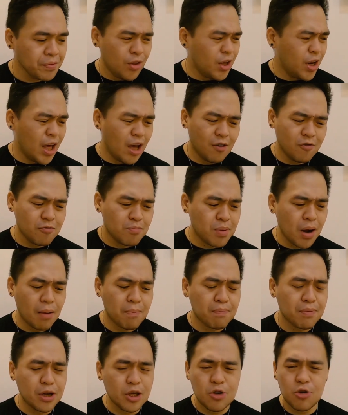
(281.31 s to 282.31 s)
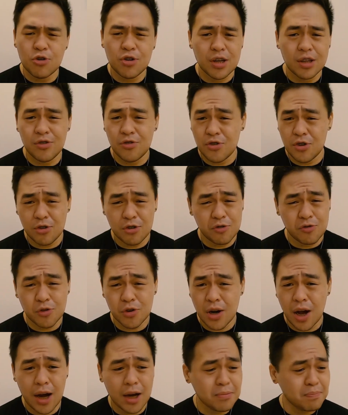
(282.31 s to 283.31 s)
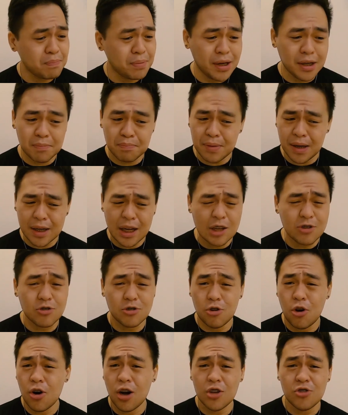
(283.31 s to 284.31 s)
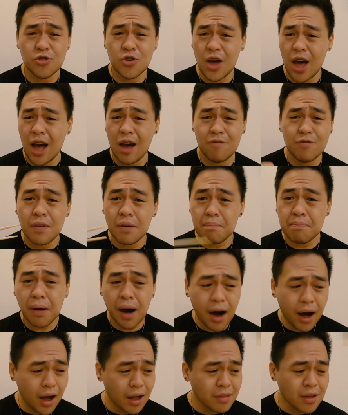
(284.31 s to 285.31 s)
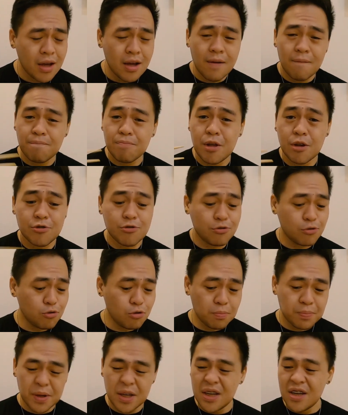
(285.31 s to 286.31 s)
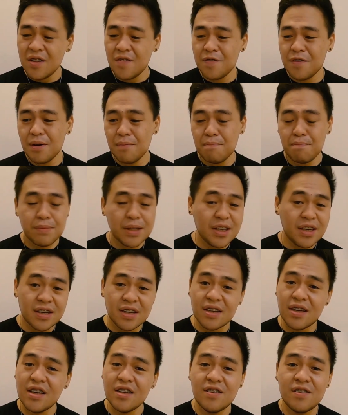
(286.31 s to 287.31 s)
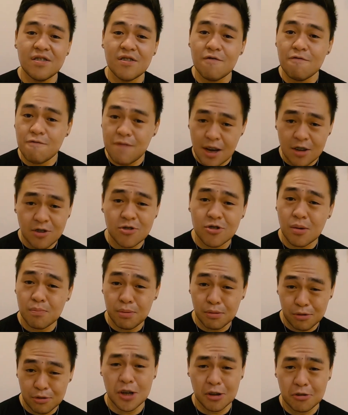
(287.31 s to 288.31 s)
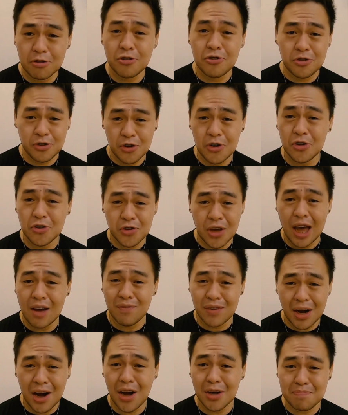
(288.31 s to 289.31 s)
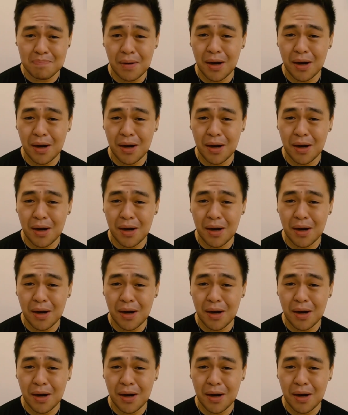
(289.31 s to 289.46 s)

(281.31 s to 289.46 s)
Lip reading: they don't have proper utensils for hot pot, but as long as you have the pot, the soup, the meat, and some vegetables, you're good to go to have a hot